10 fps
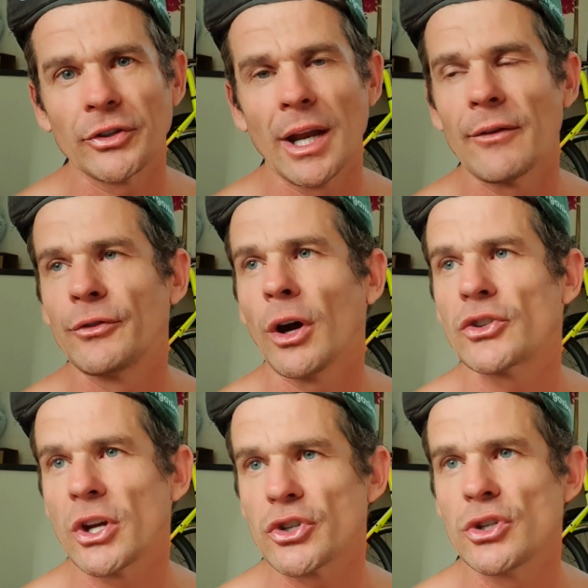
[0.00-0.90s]
and have
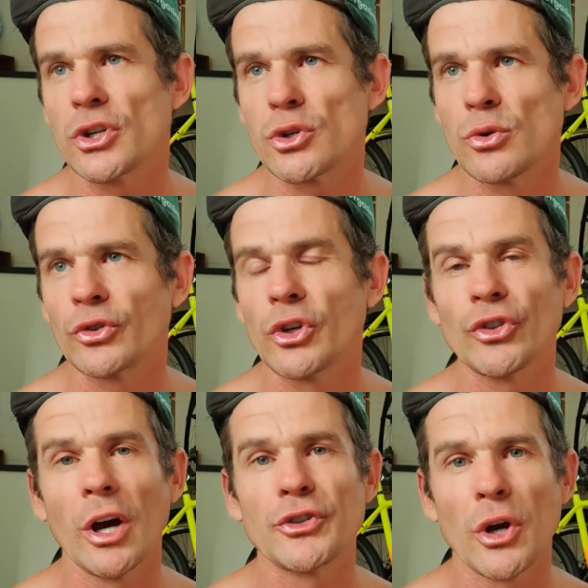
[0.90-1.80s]
digestion issues because
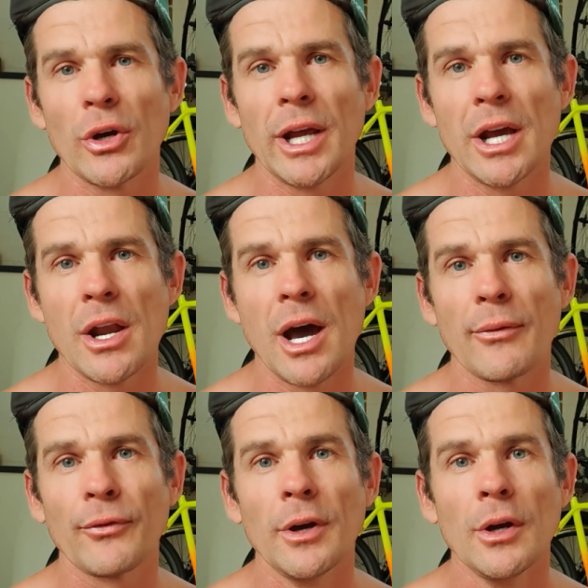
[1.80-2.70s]
I don't eat
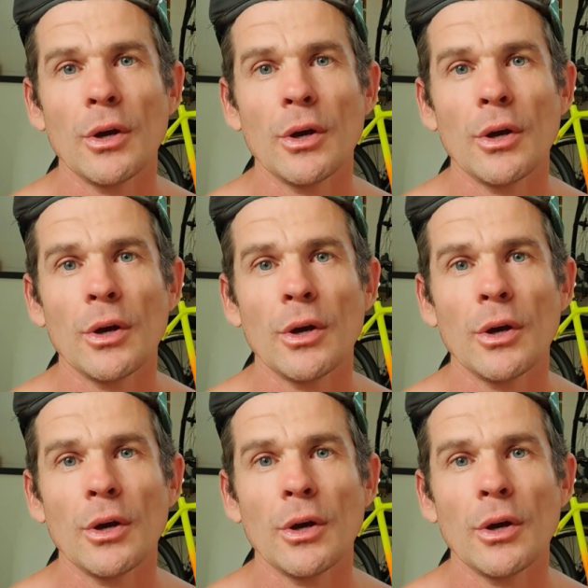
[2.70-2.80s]
enough